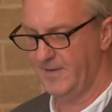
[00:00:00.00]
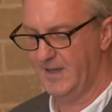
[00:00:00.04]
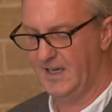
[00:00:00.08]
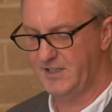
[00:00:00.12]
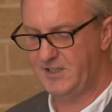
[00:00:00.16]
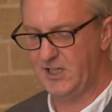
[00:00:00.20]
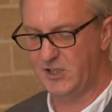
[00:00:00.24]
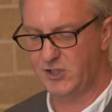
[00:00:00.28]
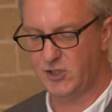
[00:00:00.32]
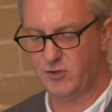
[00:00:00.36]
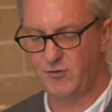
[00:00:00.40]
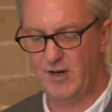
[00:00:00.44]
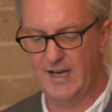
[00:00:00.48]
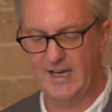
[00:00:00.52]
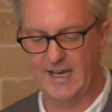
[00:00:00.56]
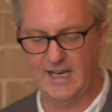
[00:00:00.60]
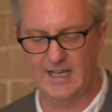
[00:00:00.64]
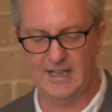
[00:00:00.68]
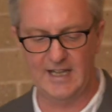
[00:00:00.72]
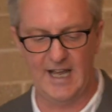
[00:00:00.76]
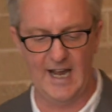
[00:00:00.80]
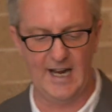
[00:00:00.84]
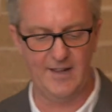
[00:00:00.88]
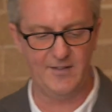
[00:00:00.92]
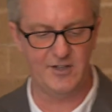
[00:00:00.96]
Is it
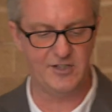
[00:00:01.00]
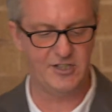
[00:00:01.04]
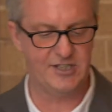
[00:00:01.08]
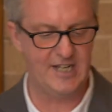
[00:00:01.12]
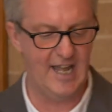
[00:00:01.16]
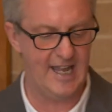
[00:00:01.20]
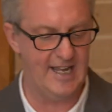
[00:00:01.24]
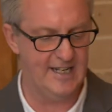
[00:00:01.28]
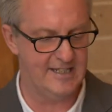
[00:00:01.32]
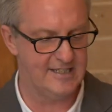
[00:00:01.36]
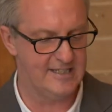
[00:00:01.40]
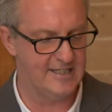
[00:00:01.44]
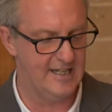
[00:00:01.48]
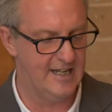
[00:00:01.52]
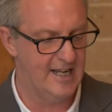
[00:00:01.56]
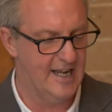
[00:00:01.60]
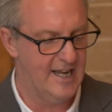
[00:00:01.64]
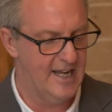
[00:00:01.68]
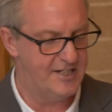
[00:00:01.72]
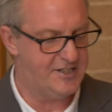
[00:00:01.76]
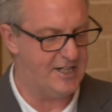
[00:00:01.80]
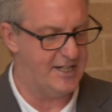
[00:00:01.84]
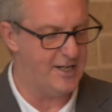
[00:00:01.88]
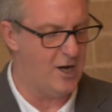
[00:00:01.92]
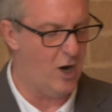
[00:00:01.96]
shrinking like the state?
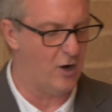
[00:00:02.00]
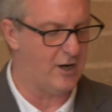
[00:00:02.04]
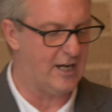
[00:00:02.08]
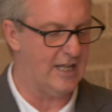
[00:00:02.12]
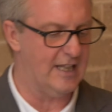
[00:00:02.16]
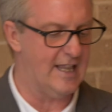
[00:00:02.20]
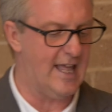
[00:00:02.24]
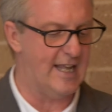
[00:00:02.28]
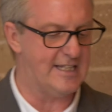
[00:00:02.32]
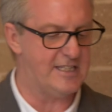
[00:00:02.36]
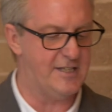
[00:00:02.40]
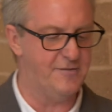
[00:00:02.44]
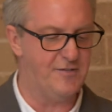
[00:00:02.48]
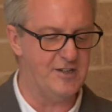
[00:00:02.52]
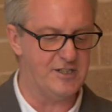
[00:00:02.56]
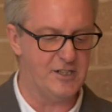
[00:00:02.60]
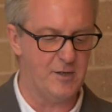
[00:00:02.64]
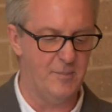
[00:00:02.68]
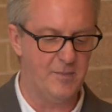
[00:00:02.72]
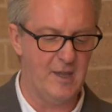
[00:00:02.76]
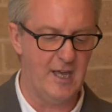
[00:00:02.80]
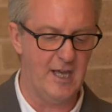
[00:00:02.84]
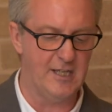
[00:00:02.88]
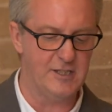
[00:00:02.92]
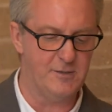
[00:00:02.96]
Is it not
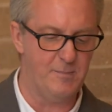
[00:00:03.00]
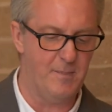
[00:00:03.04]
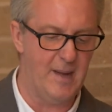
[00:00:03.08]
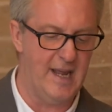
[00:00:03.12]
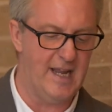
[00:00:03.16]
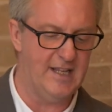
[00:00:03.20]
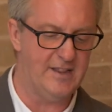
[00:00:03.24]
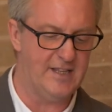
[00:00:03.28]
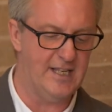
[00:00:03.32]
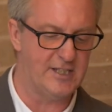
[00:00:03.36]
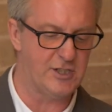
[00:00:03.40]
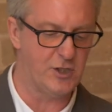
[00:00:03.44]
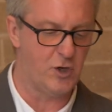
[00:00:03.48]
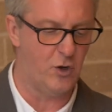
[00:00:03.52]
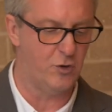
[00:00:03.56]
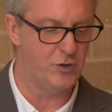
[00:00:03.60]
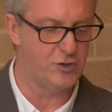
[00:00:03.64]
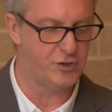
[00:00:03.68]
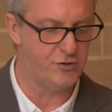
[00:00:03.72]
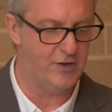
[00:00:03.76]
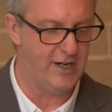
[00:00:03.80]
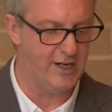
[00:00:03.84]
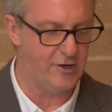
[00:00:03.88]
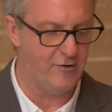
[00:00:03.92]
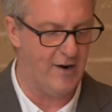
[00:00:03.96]
collectivism that has made this
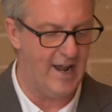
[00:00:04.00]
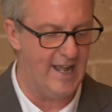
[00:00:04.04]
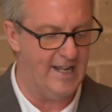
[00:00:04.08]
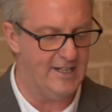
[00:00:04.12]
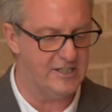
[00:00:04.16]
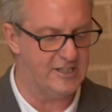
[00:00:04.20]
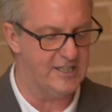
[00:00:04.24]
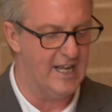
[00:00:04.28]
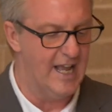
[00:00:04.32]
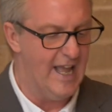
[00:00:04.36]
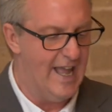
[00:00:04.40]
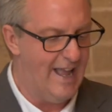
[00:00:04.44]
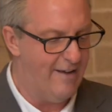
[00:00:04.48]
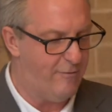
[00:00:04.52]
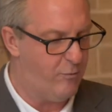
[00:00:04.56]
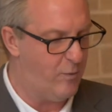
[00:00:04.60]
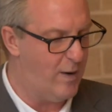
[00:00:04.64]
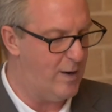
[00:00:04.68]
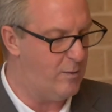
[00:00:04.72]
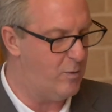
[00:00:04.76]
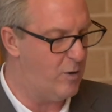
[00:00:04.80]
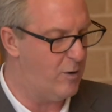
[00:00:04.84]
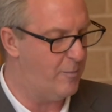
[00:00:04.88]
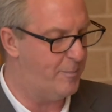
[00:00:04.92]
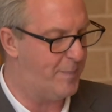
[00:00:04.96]
country great? If
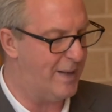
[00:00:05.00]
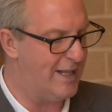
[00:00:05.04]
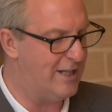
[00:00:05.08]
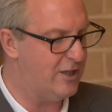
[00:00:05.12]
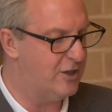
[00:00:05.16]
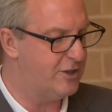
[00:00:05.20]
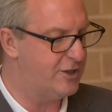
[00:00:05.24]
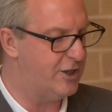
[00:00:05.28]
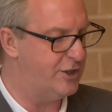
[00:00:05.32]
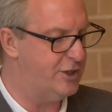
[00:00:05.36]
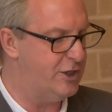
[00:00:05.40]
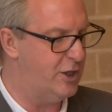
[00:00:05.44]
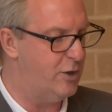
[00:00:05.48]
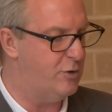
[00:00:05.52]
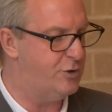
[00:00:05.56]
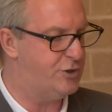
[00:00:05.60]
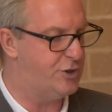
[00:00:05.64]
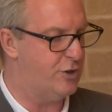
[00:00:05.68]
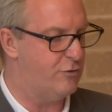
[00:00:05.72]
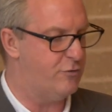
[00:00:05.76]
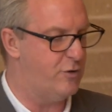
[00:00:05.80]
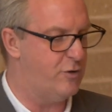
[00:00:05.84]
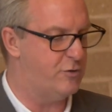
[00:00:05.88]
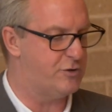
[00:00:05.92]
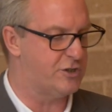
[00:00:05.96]
we will build a new
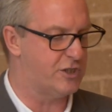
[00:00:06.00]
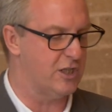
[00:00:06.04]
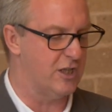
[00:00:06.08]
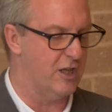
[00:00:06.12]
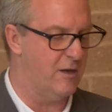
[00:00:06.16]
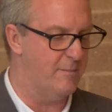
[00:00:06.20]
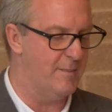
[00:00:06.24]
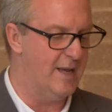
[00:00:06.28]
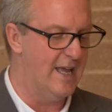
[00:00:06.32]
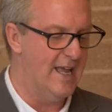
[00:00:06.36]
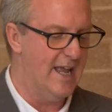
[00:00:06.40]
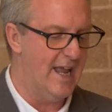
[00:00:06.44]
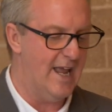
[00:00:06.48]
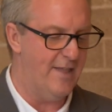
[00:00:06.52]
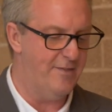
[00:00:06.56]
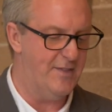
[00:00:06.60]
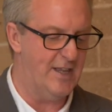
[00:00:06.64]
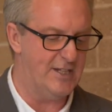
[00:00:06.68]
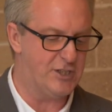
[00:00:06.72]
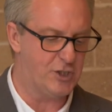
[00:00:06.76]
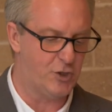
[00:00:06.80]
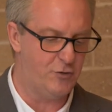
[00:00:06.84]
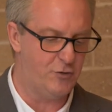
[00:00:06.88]
Jerusalem in this